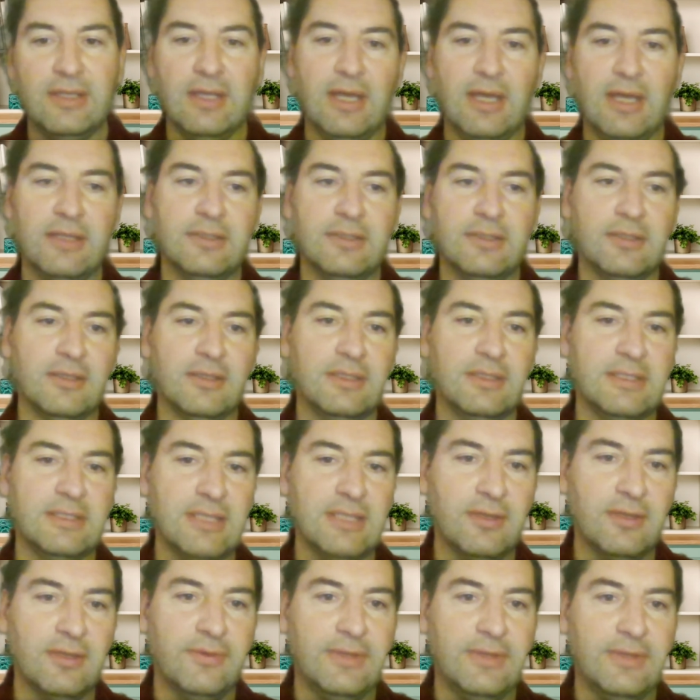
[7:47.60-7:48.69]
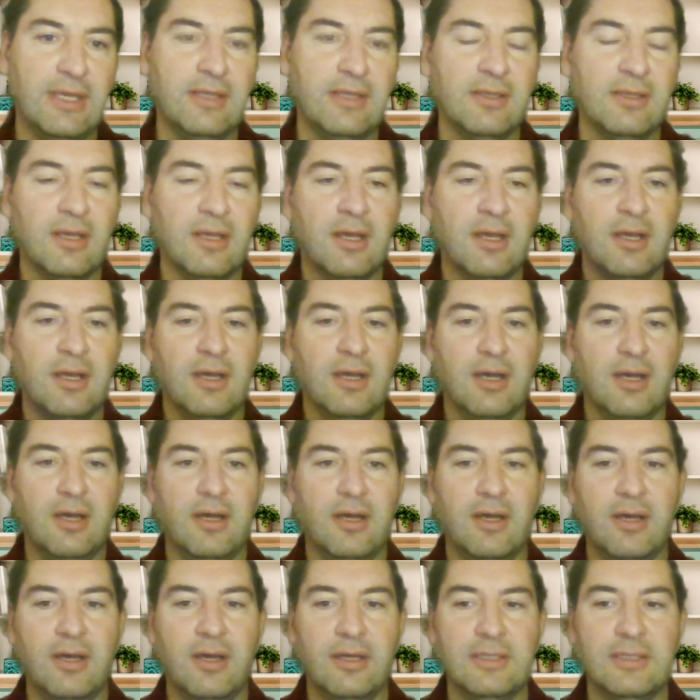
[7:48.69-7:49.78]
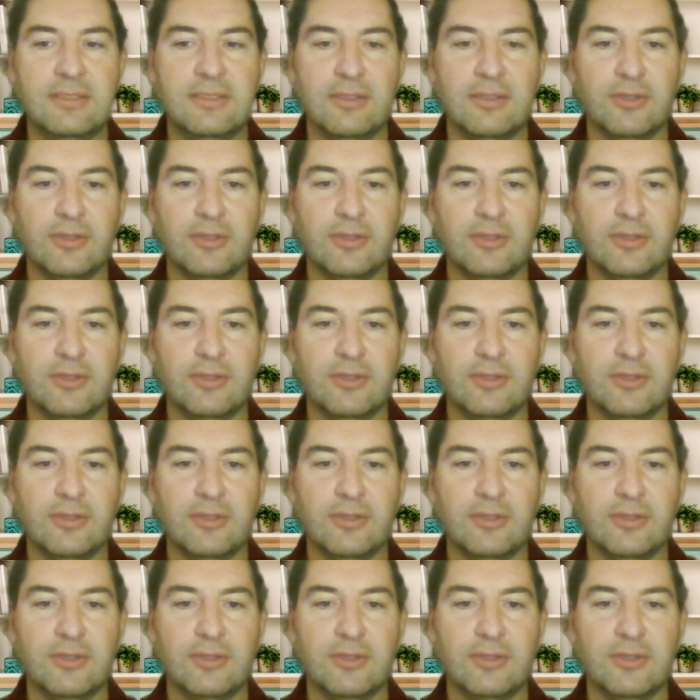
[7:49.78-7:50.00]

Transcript: And the second thing, it's